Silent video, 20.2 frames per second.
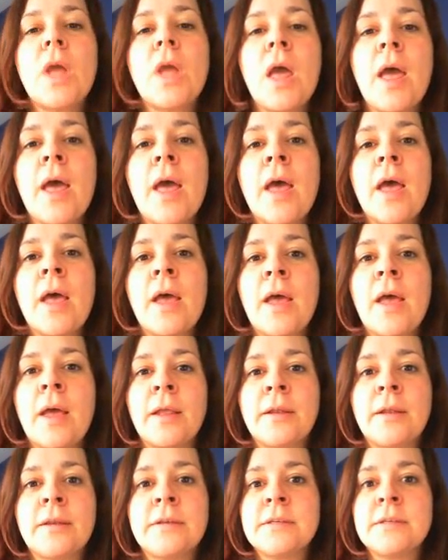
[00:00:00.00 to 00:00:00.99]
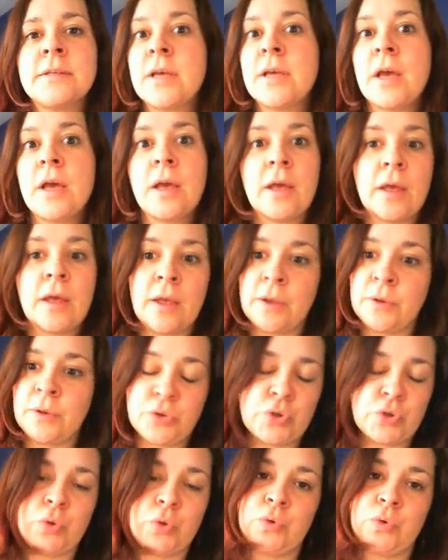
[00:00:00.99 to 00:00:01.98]
and
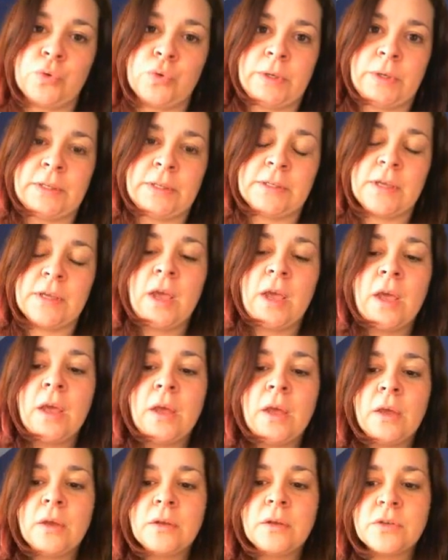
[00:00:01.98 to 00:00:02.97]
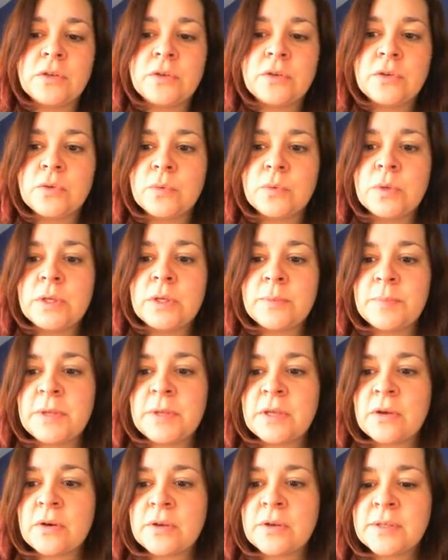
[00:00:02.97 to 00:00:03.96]
don't do it. Don't do it
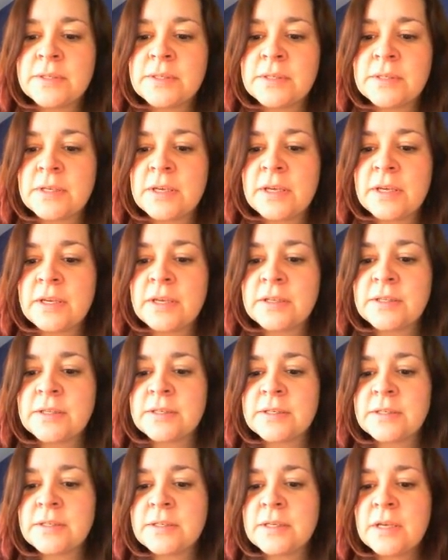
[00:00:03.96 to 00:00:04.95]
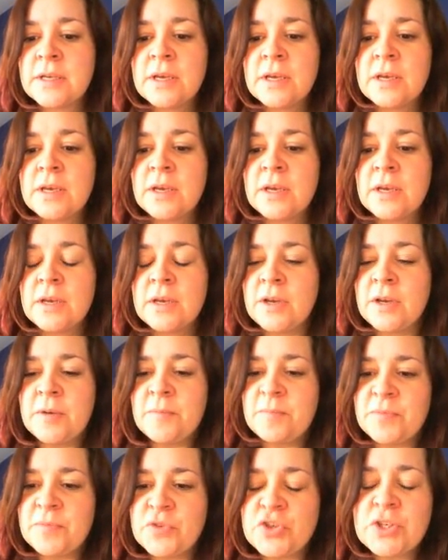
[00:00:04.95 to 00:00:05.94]
because it's
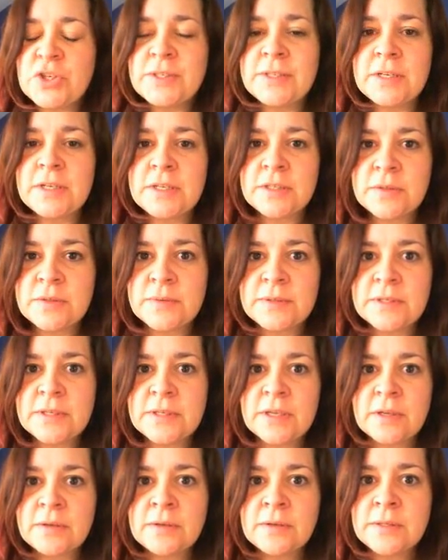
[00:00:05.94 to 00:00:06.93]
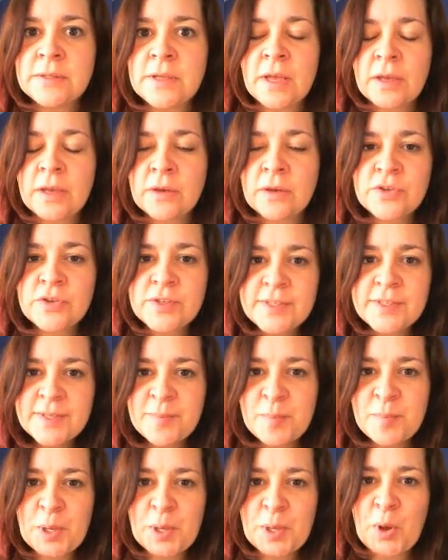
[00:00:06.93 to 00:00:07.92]
just a list of skills. I could just
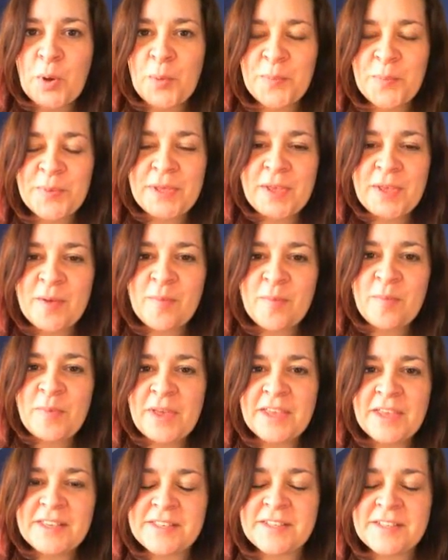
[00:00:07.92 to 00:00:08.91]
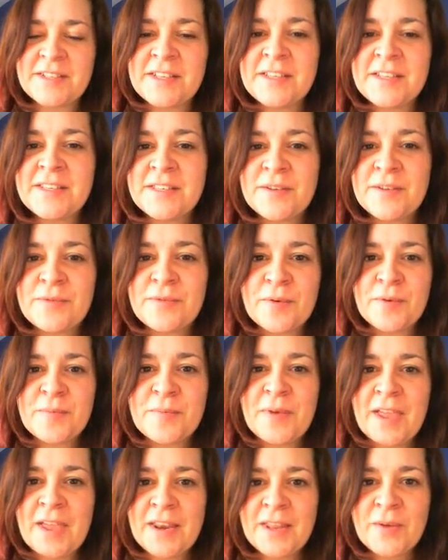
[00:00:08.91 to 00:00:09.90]
simply copy and paste this from
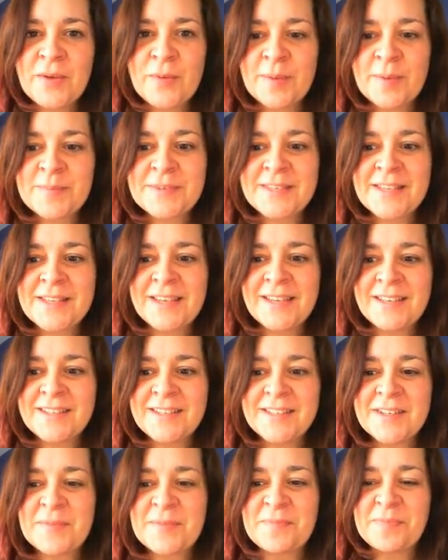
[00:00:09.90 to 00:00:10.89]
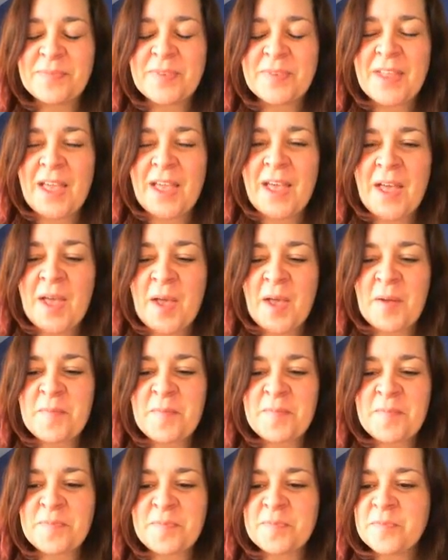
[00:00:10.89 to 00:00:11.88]
any website.
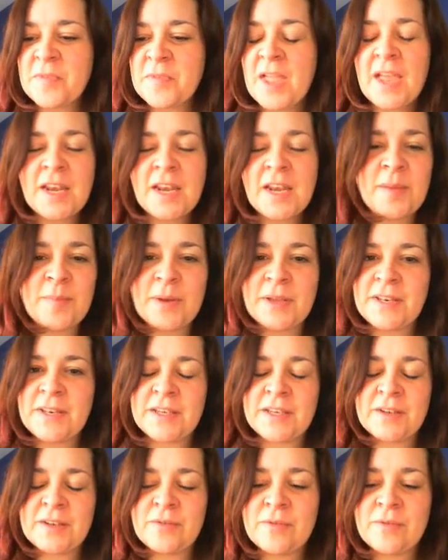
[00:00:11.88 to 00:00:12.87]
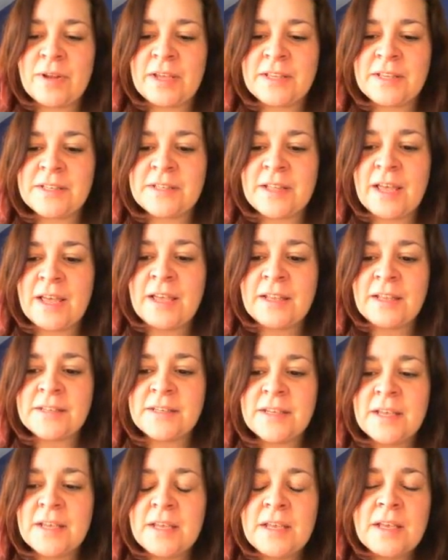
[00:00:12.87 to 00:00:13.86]
Anybody can write that.
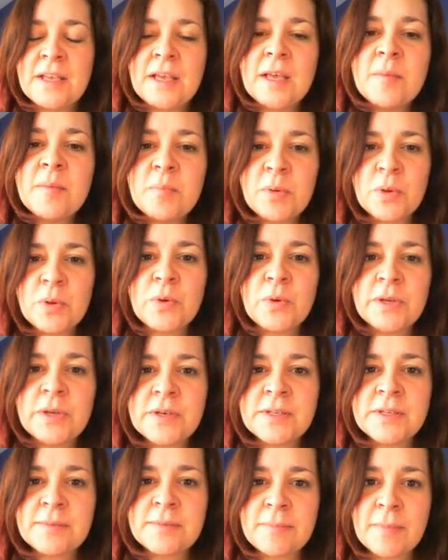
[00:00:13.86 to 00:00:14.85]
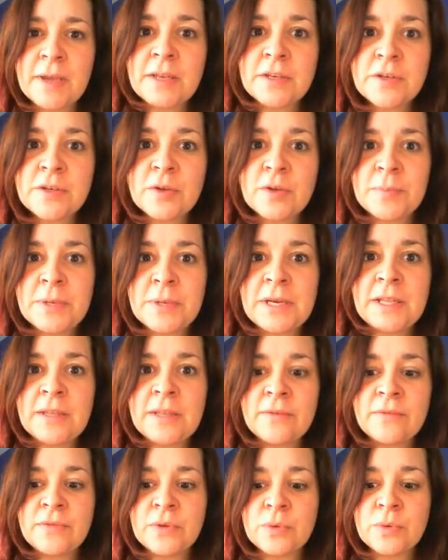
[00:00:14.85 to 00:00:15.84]
Employers might not
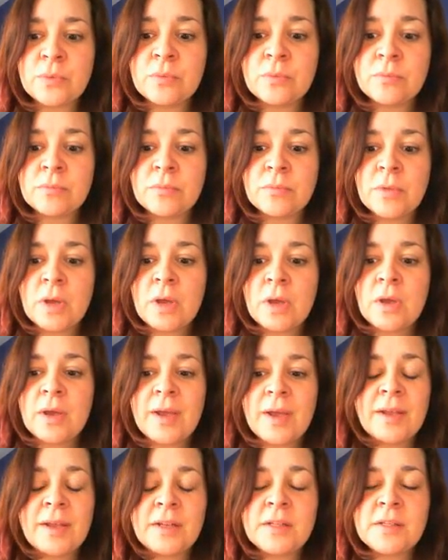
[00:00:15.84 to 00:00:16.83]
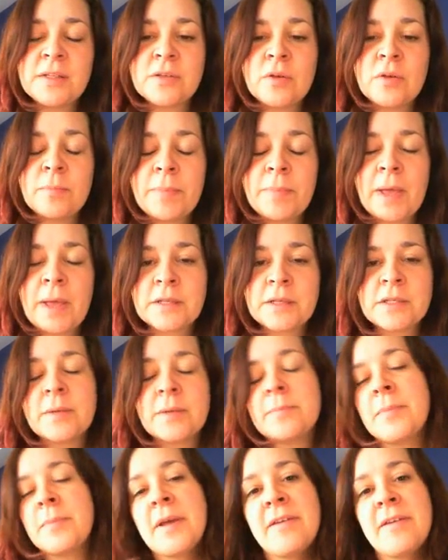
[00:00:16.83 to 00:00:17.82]
believe you, and it's not backed
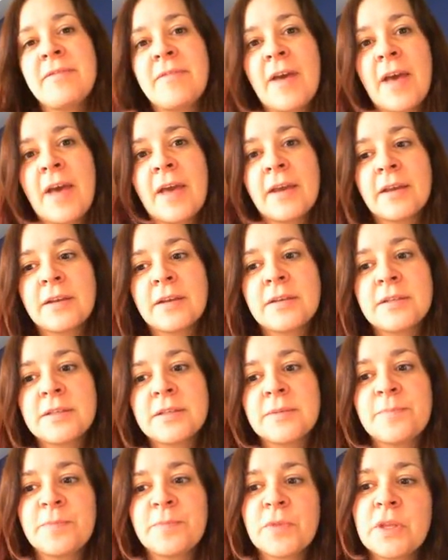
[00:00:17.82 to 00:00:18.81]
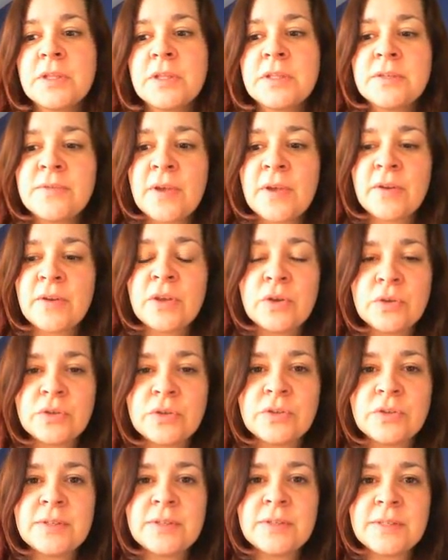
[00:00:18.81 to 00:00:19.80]
up by facts. It's very good
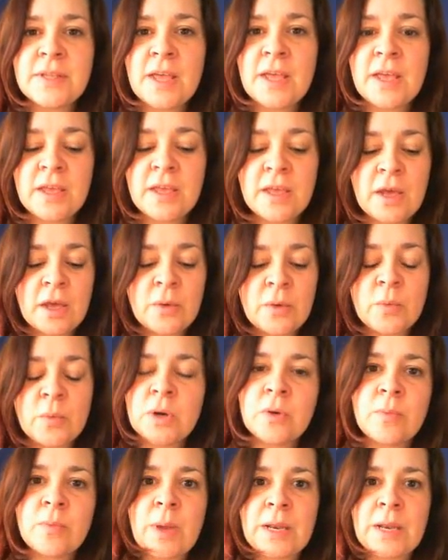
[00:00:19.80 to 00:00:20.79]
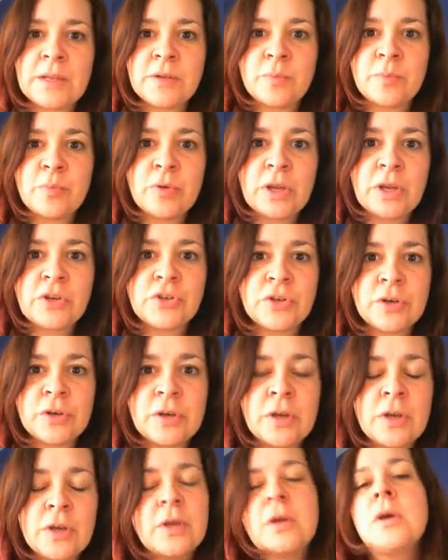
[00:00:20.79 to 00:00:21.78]
to say, I work well under pressure,